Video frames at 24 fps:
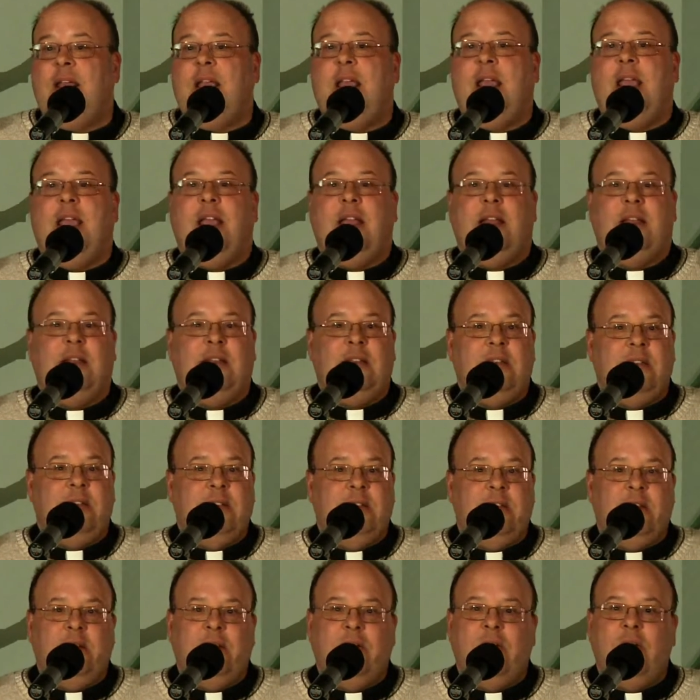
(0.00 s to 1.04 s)
And
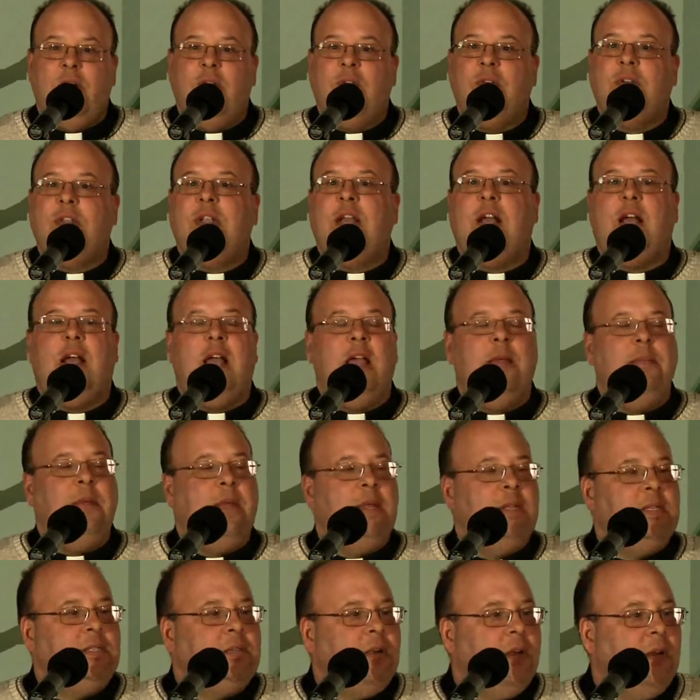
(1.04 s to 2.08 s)
over time,
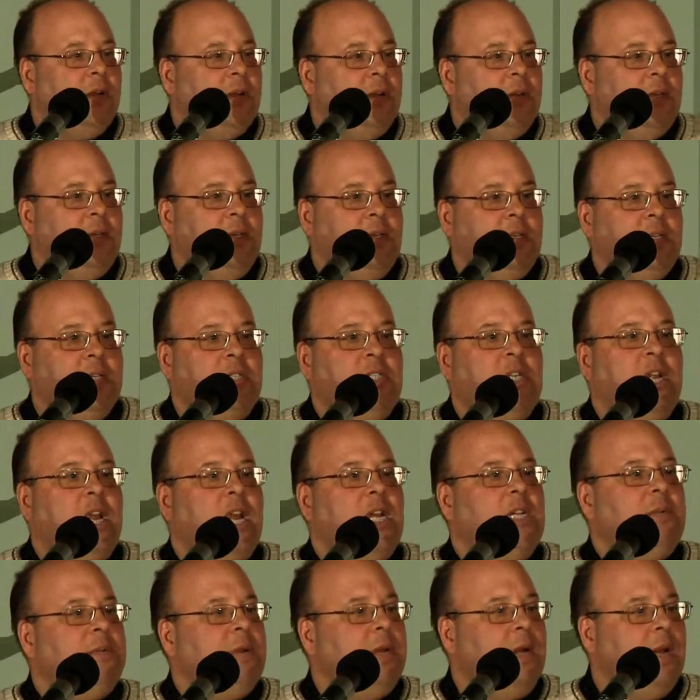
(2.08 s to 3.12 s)
he started to
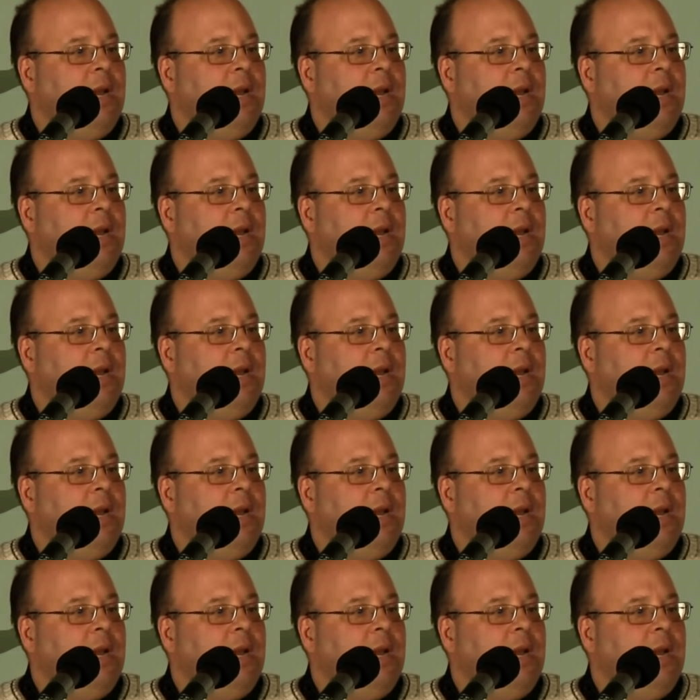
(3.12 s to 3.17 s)
change me,